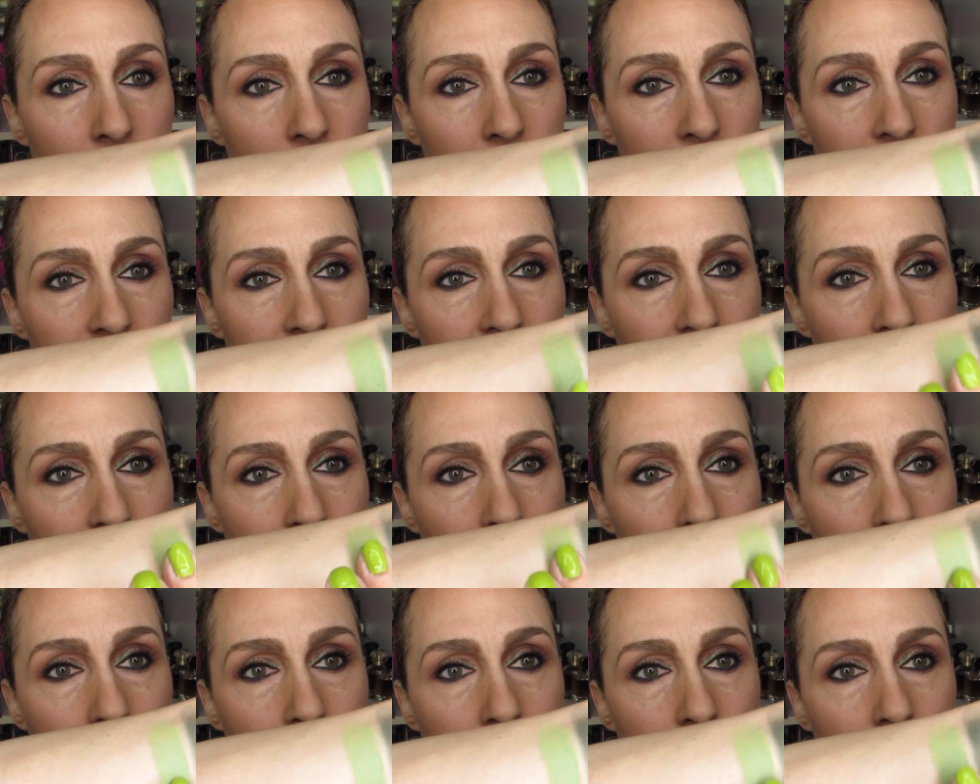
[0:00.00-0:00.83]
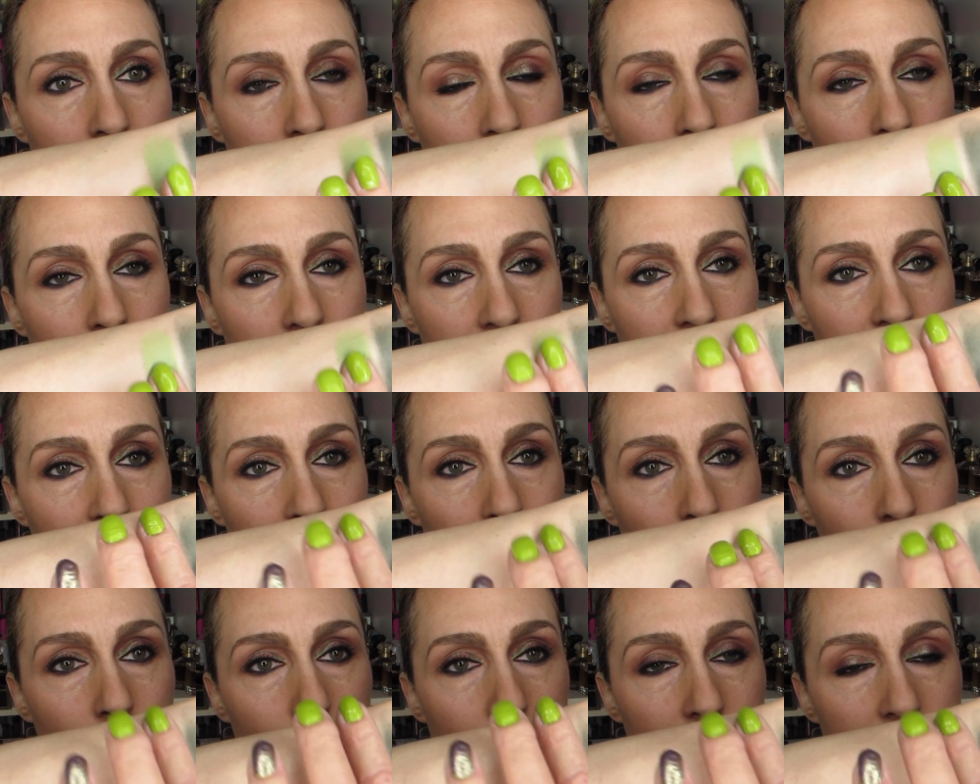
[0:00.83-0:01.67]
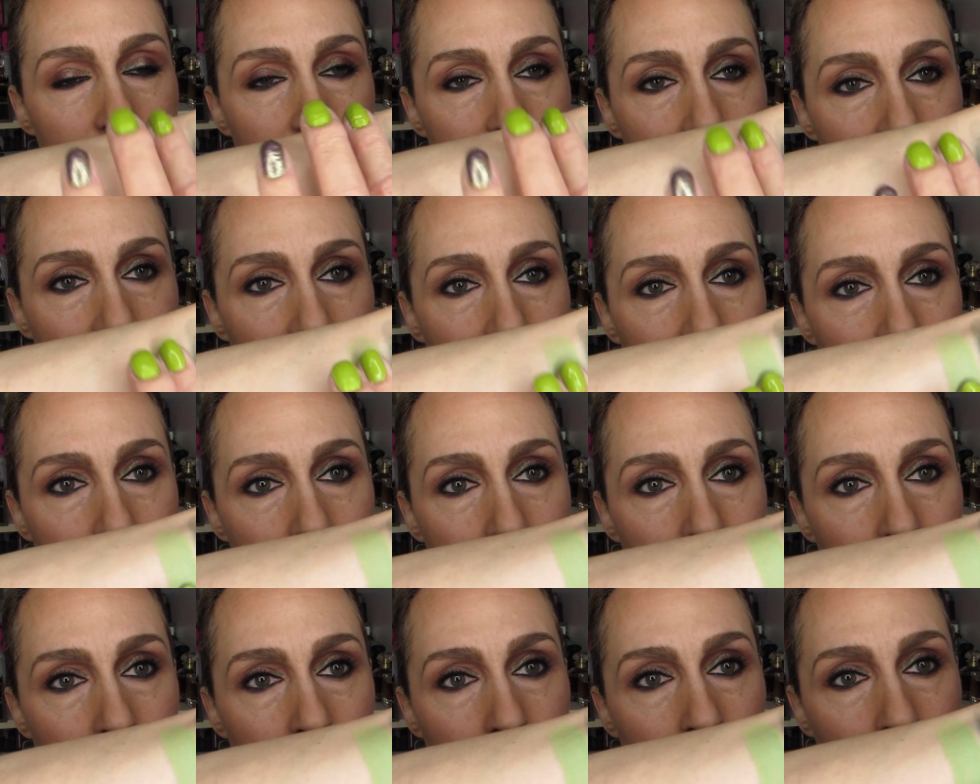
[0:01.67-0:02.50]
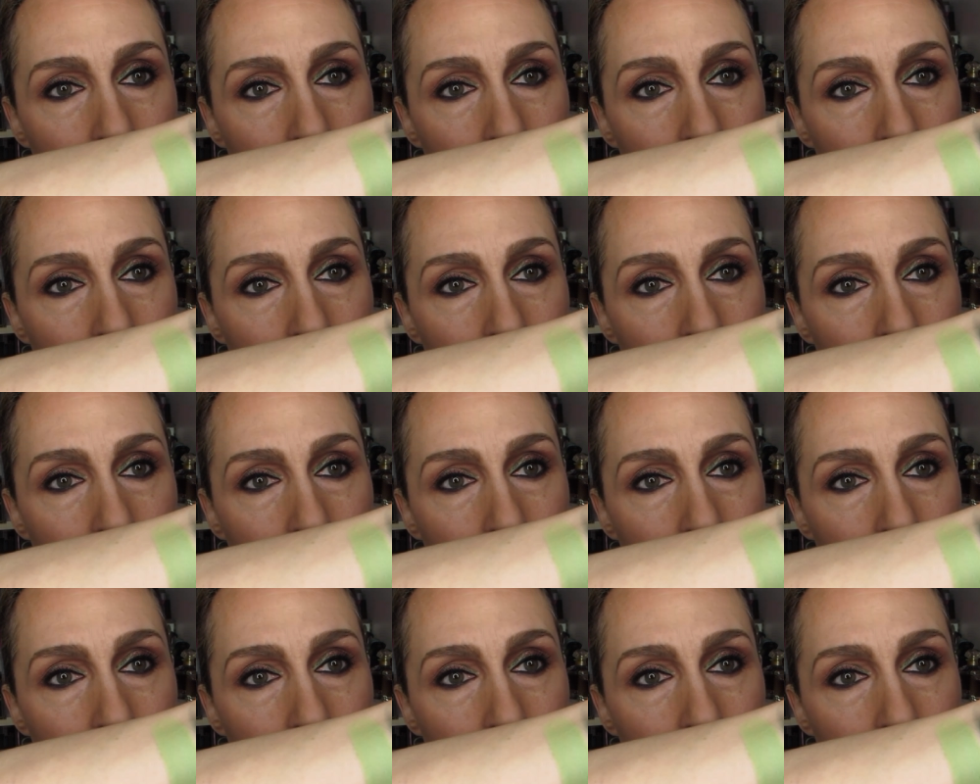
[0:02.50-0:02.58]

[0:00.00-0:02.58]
Look at that. Look at how gorgeous that is.